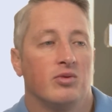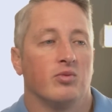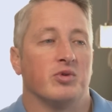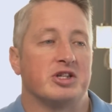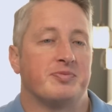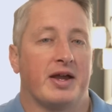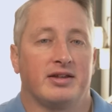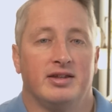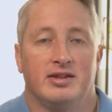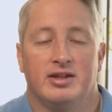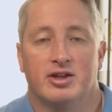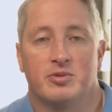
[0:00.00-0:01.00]

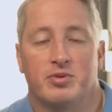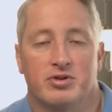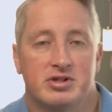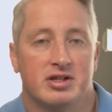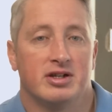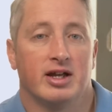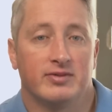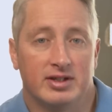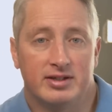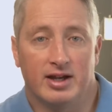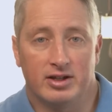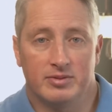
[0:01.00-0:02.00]
respecting the other person enough to
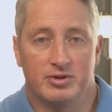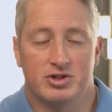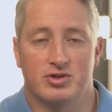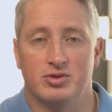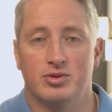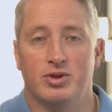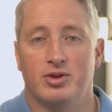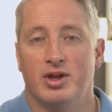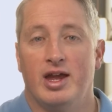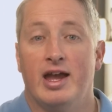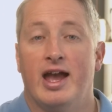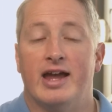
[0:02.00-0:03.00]
tell them the truth,
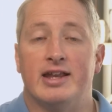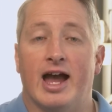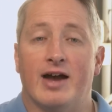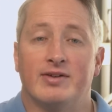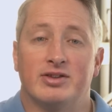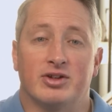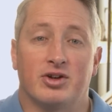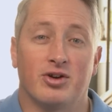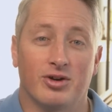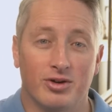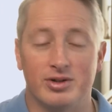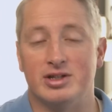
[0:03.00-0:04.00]
and having the
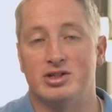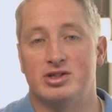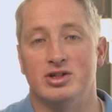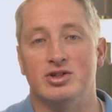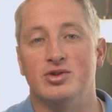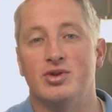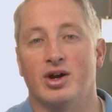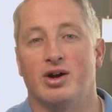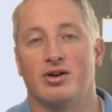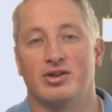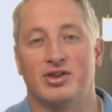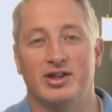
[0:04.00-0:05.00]
courage to do the
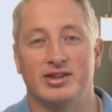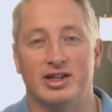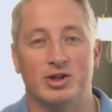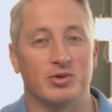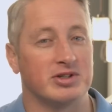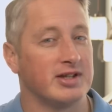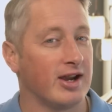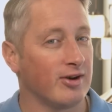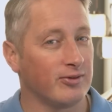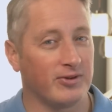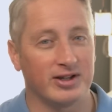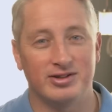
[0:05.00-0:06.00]
hard thing that you were
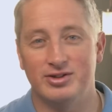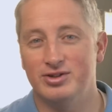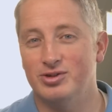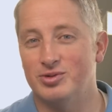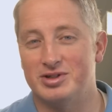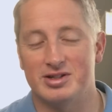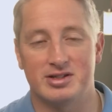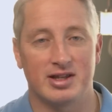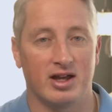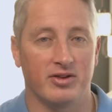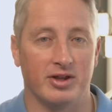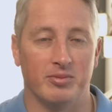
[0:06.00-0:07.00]
terrified to do, which is
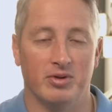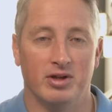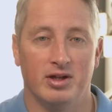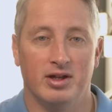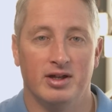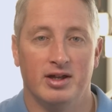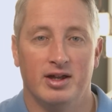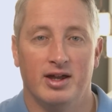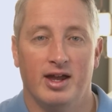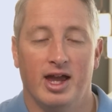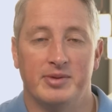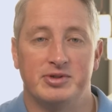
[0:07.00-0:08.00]
tell them,
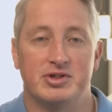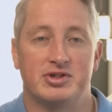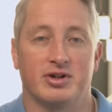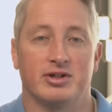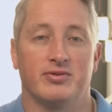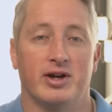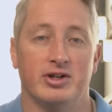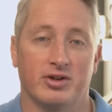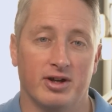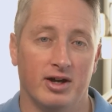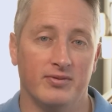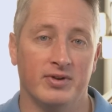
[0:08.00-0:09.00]
helps you start to find your
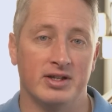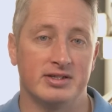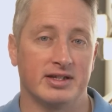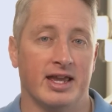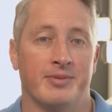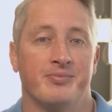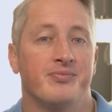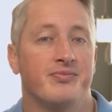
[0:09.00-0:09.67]
confidence again.